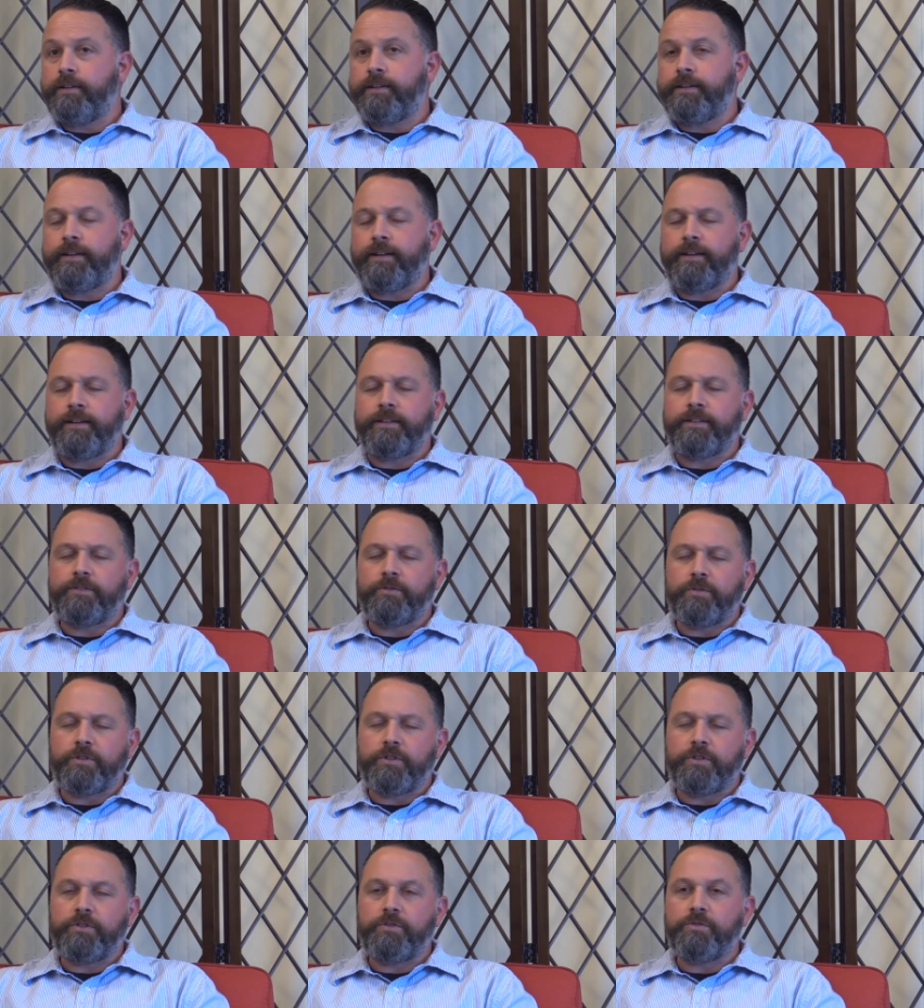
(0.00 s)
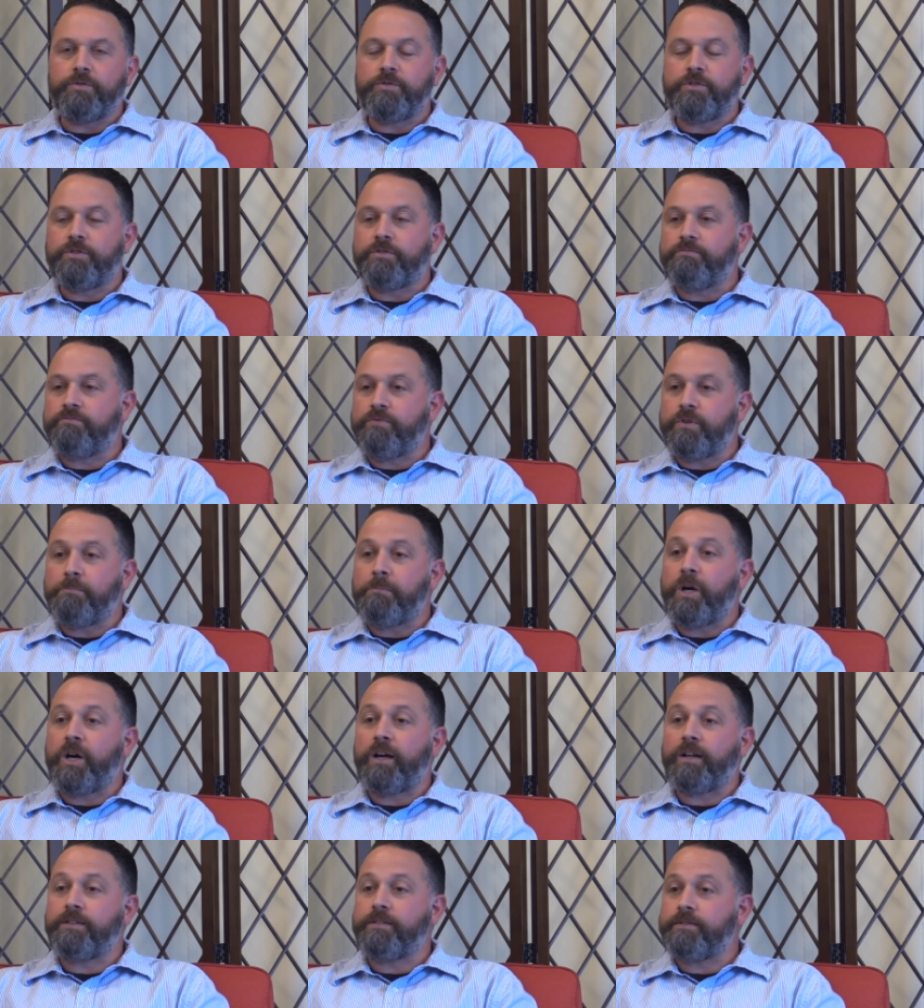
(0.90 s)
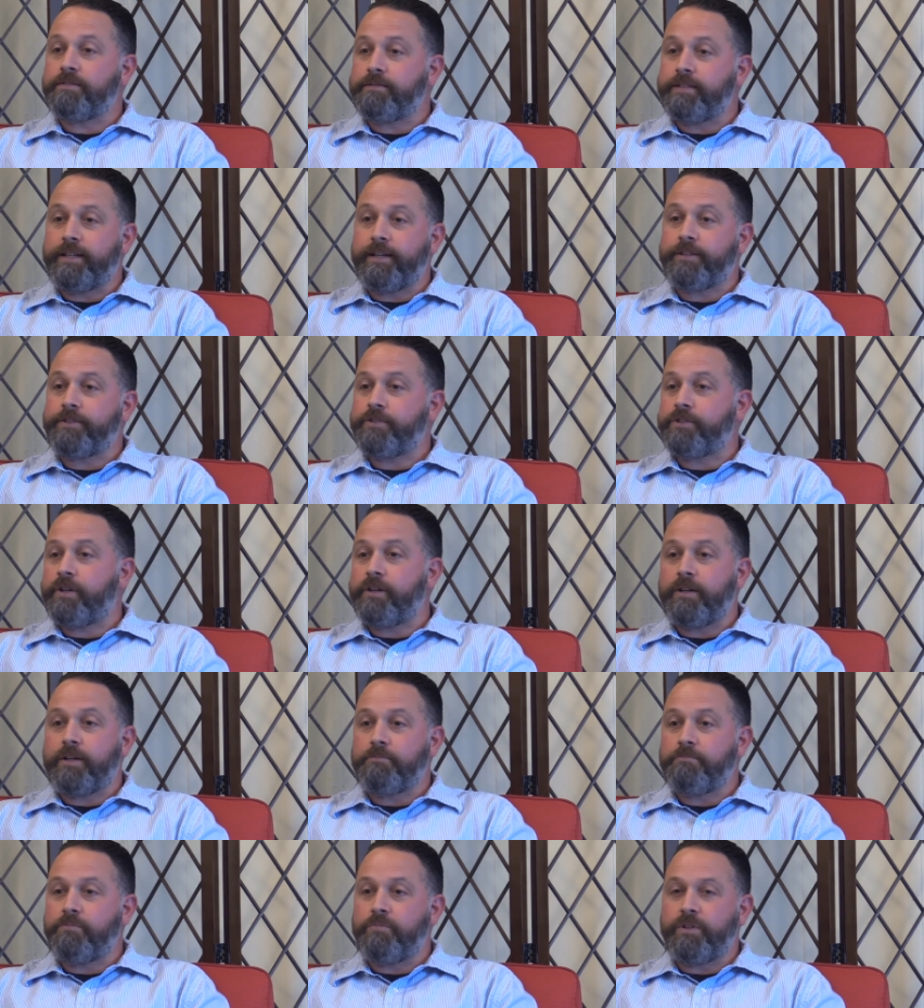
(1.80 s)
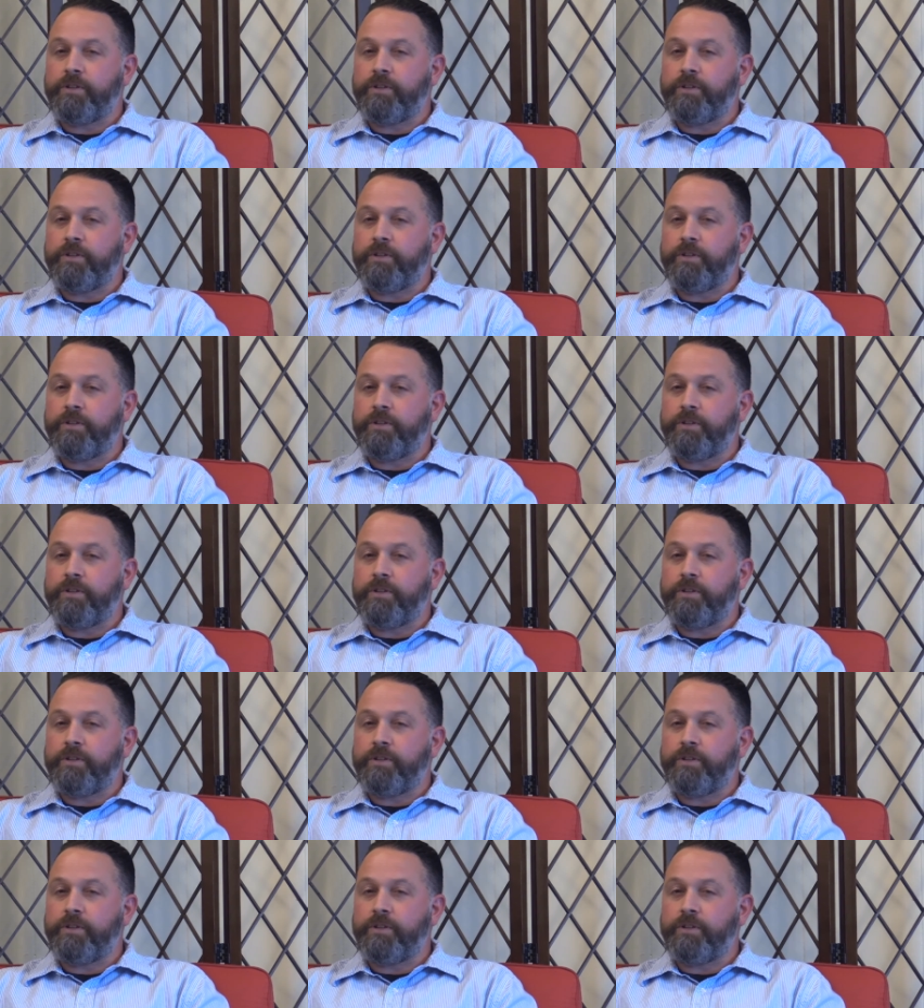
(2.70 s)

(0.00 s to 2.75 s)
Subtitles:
getting into a huge remodel gut job. We